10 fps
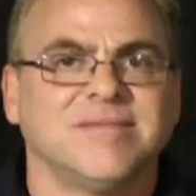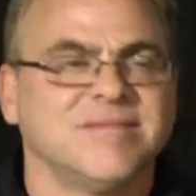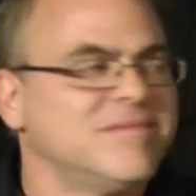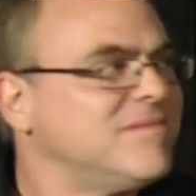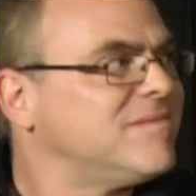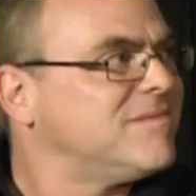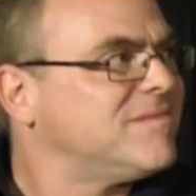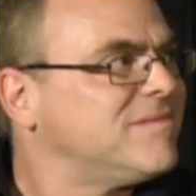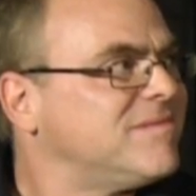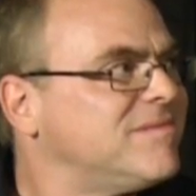
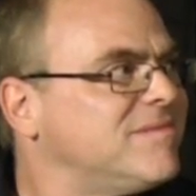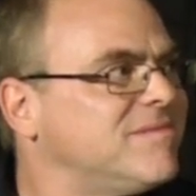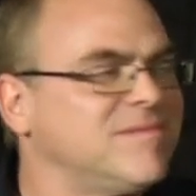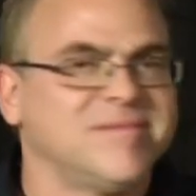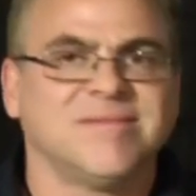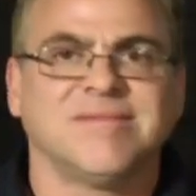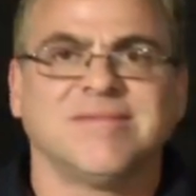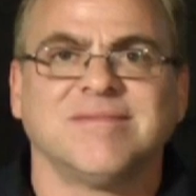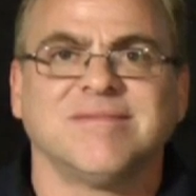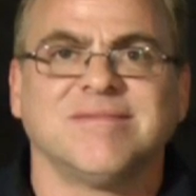
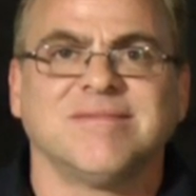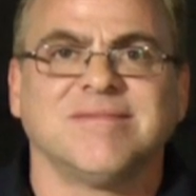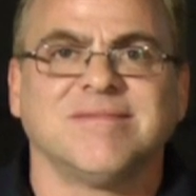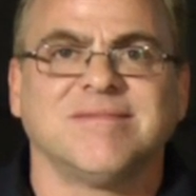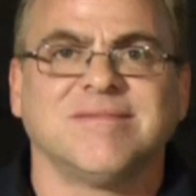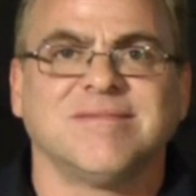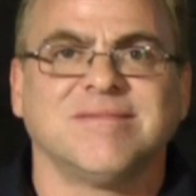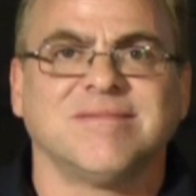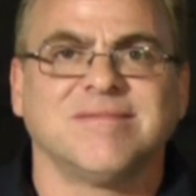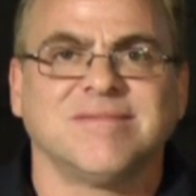
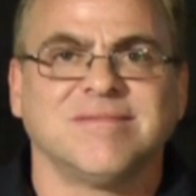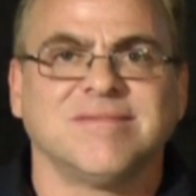(not speaking)